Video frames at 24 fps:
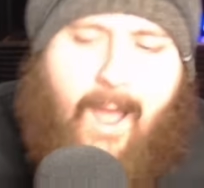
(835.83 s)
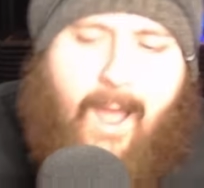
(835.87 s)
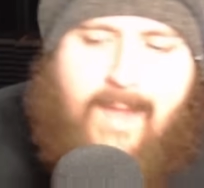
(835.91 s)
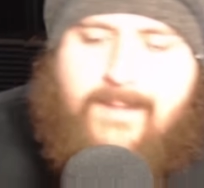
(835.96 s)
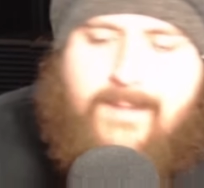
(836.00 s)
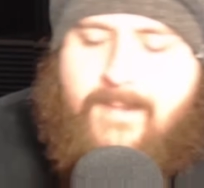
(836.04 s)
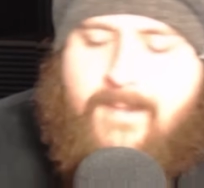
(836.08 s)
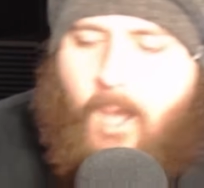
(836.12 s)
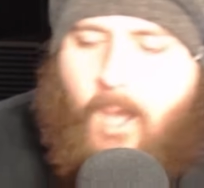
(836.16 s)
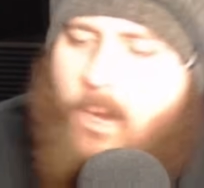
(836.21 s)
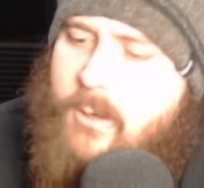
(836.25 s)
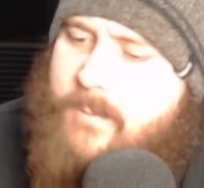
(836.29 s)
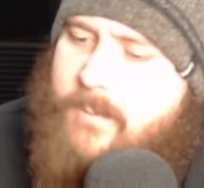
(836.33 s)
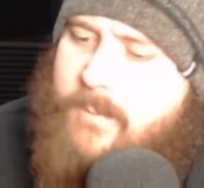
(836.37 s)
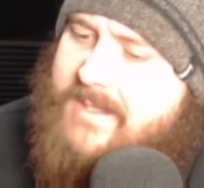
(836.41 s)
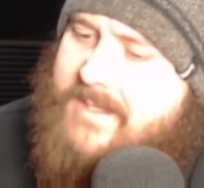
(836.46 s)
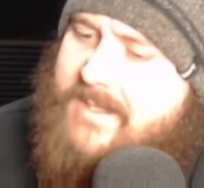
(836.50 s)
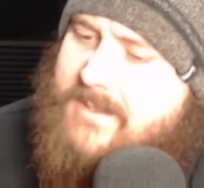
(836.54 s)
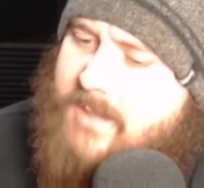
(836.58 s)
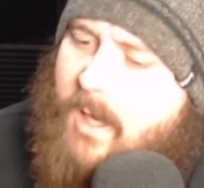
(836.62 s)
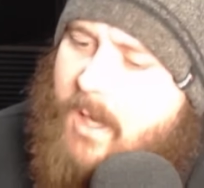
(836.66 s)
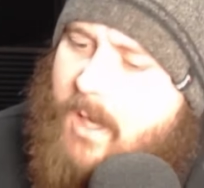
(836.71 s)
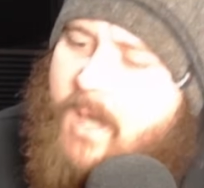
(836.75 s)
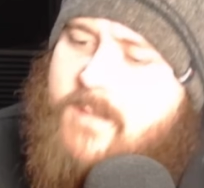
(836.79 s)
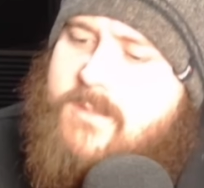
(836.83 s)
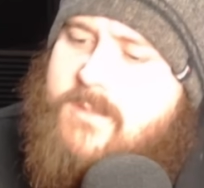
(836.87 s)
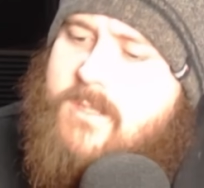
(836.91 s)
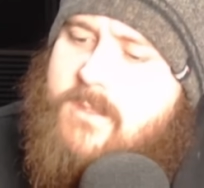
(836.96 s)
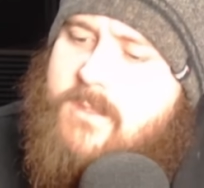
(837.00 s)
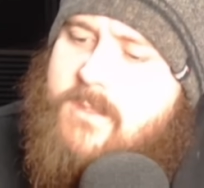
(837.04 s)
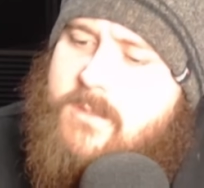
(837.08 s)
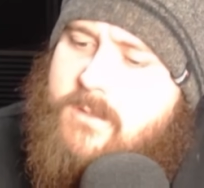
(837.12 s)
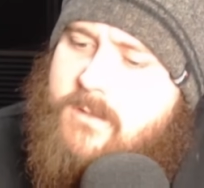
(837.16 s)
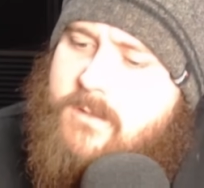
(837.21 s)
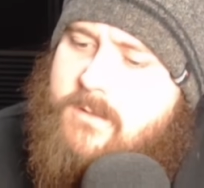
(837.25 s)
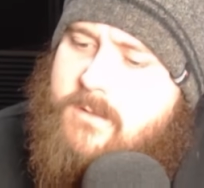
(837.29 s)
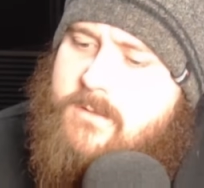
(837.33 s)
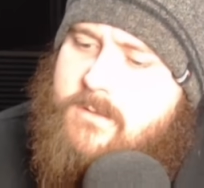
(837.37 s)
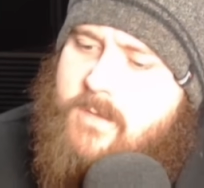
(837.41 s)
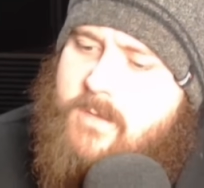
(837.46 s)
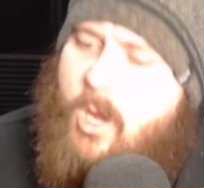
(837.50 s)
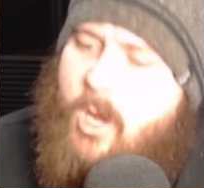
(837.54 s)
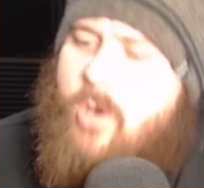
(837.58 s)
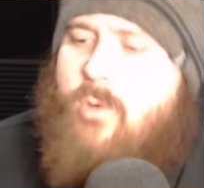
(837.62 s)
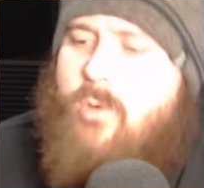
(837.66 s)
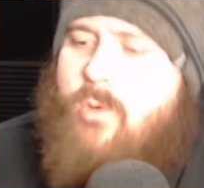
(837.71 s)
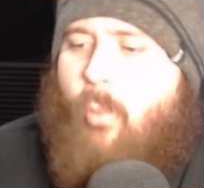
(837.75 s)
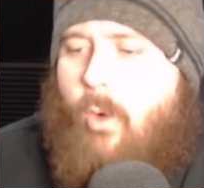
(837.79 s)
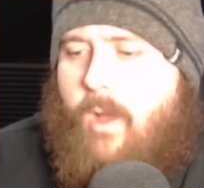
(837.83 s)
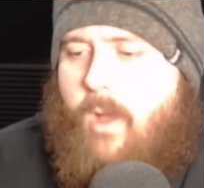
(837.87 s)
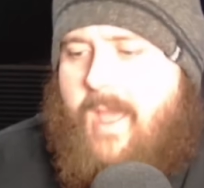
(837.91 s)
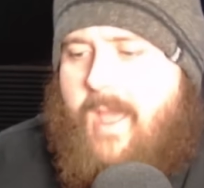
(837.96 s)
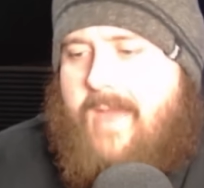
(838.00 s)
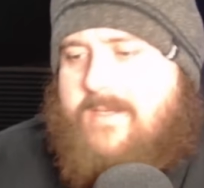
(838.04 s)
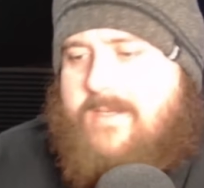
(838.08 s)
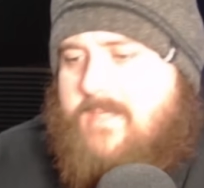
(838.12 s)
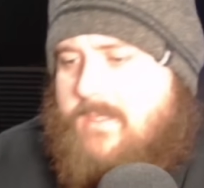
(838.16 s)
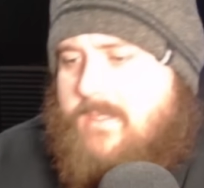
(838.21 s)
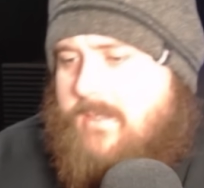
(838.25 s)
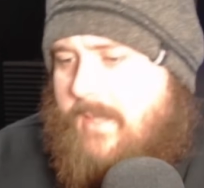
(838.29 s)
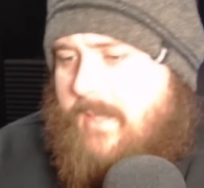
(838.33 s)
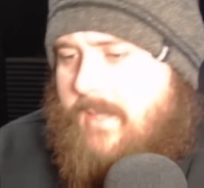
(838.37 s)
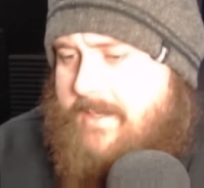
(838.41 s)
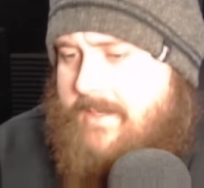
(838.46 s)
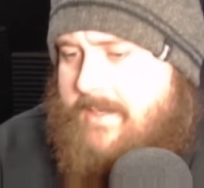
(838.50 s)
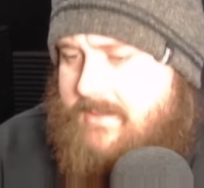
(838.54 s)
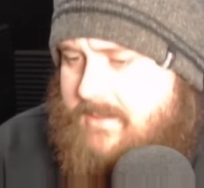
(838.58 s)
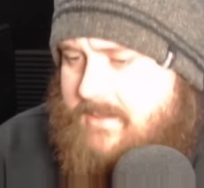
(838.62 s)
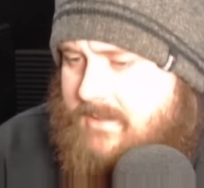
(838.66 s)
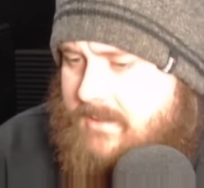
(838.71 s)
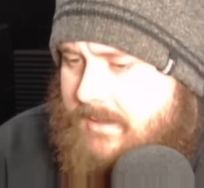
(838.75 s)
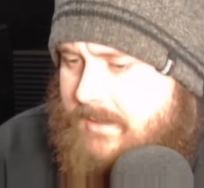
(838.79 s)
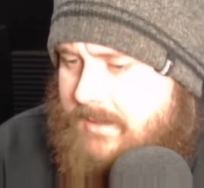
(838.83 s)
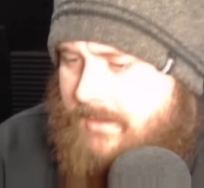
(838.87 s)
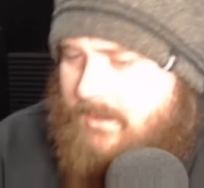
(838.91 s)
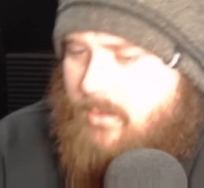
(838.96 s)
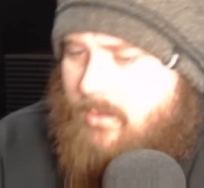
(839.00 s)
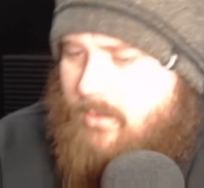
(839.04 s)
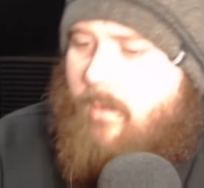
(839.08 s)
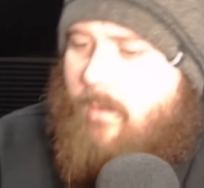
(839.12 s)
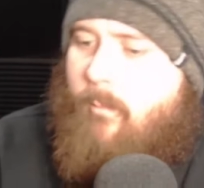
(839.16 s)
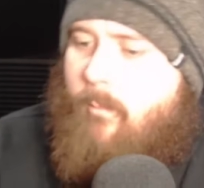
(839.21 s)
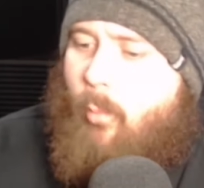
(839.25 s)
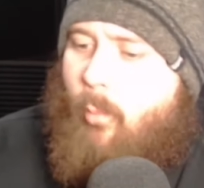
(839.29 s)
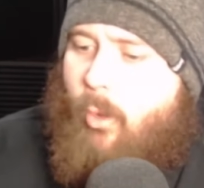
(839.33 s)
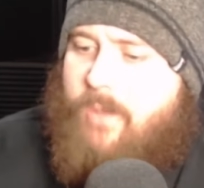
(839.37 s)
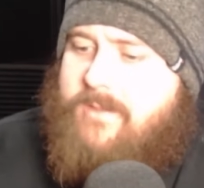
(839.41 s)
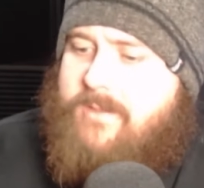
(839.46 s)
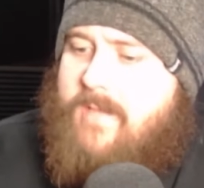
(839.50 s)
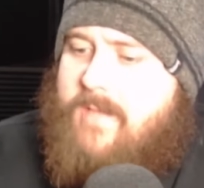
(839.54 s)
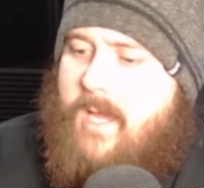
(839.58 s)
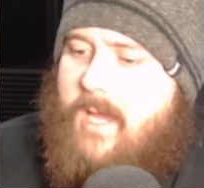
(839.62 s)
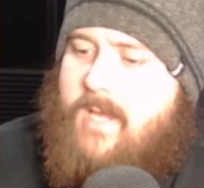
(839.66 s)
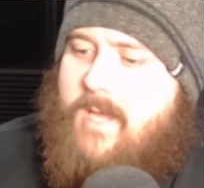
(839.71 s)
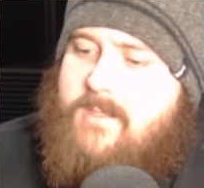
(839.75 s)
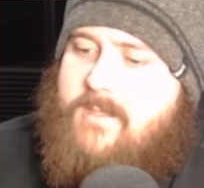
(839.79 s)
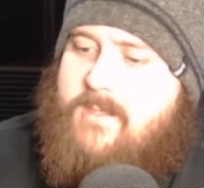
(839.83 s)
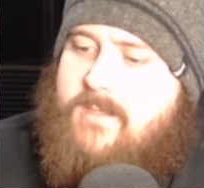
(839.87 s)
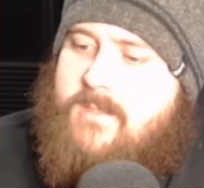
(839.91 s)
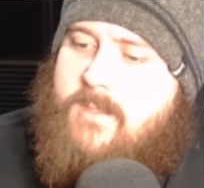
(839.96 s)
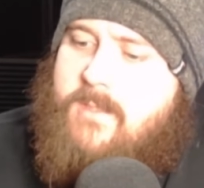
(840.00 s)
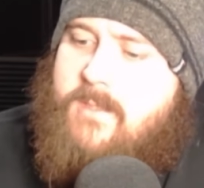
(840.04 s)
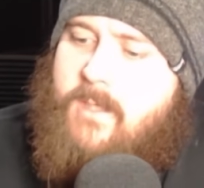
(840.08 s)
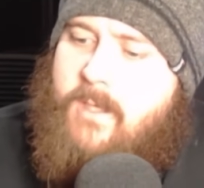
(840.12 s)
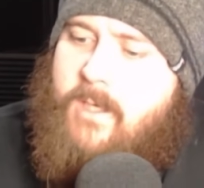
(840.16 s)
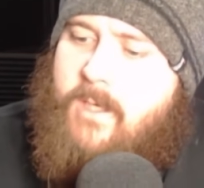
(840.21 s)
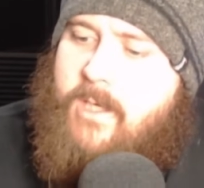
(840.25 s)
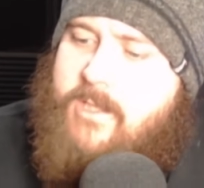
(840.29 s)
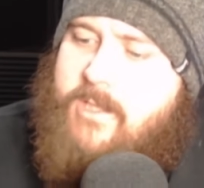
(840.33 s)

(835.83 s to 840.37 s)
I go, but it's hard to know what exercises to do on what days.